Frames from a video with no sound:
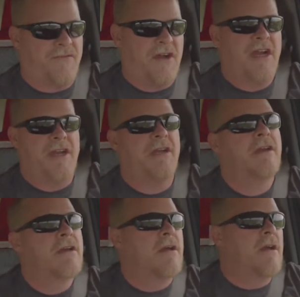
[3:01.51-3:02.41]
find it.
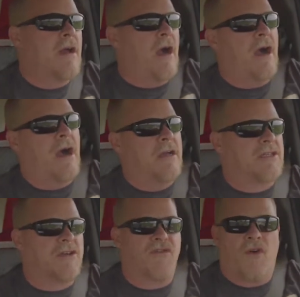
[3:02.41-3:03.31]

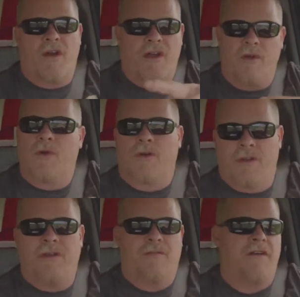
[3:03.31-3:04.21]
Search for it on
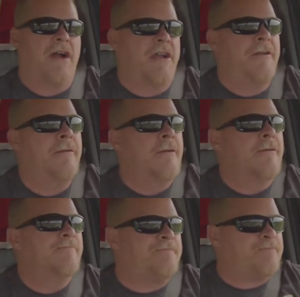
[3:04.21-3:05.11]
Google and you'll find it.
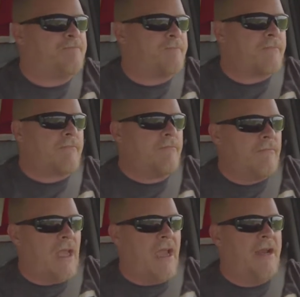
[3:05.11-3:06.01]

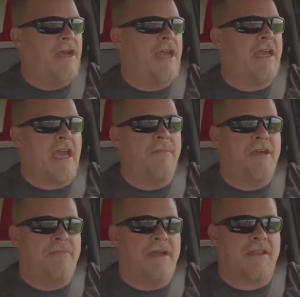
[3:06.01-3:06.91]
And he came
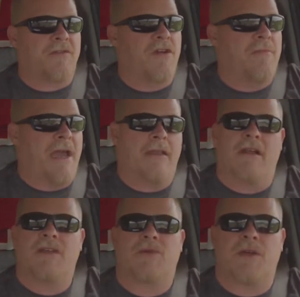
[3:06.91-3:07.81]
in, met the group, had
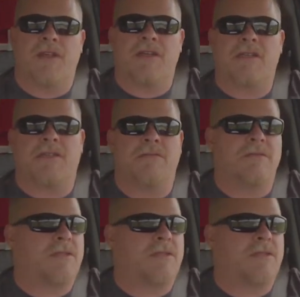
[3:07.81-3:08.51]
lunch with us, and